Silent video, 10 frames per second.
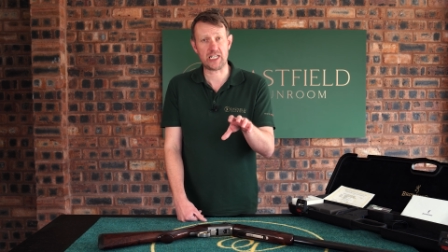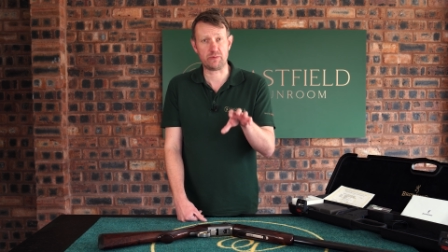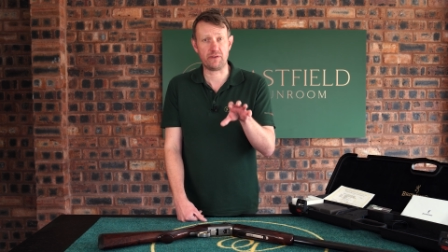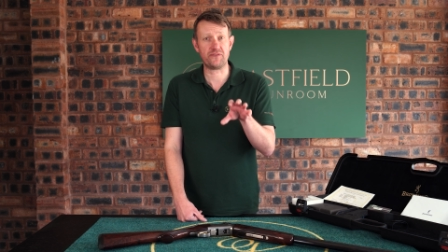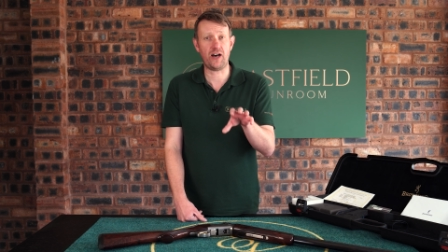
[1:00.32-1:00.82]

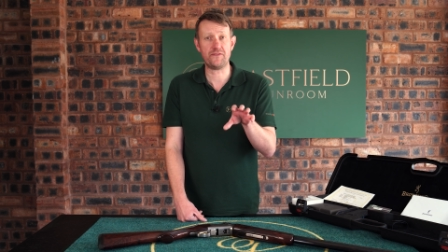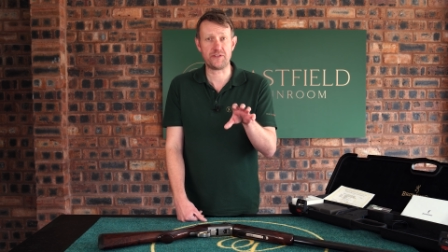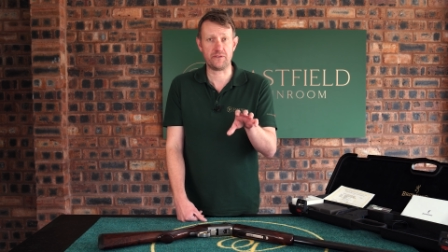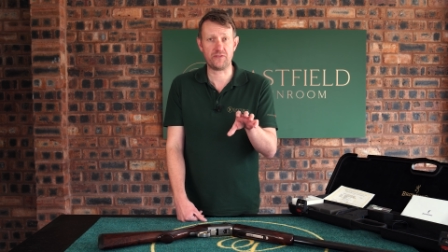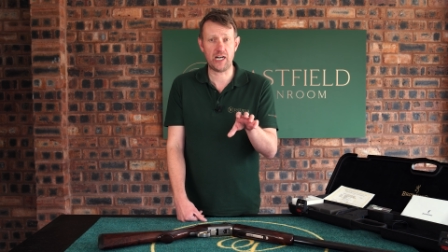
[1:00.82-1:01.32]
action with
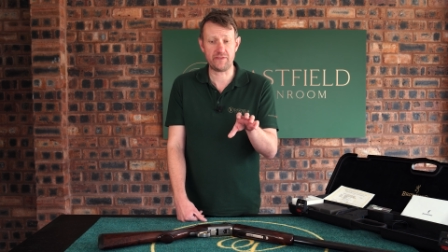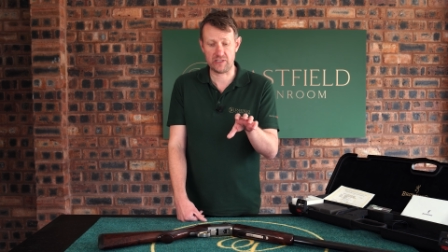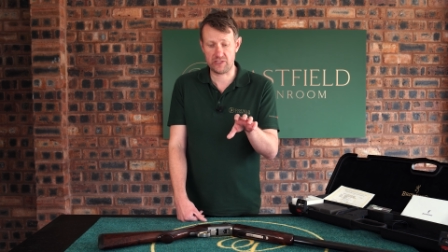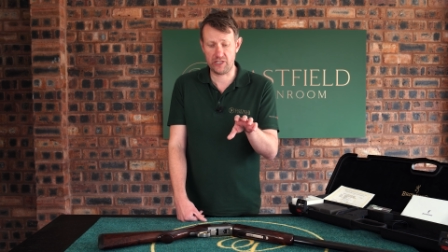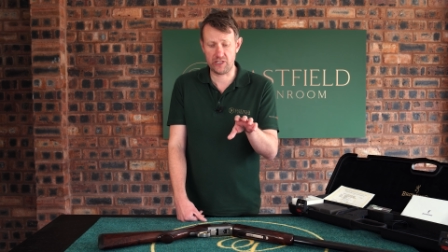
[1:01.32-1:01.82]
525
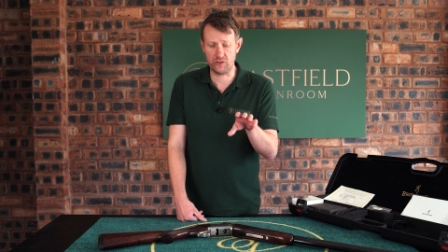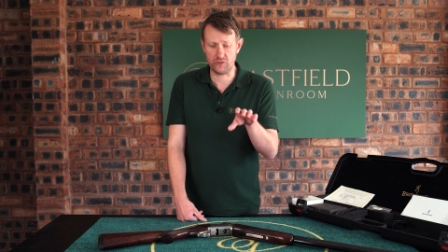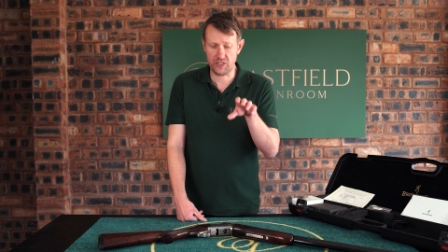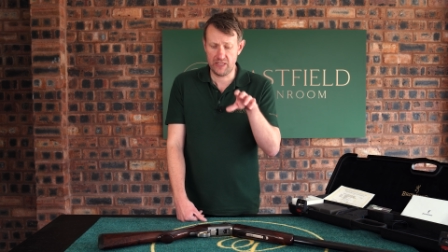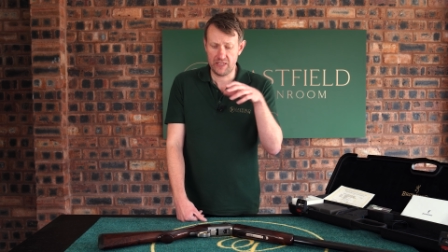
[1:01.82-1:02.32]

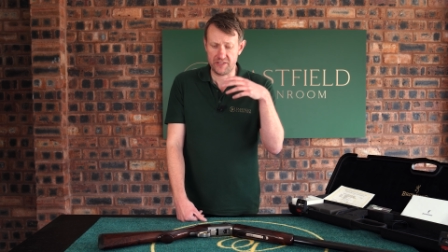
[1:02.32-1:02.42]
internals,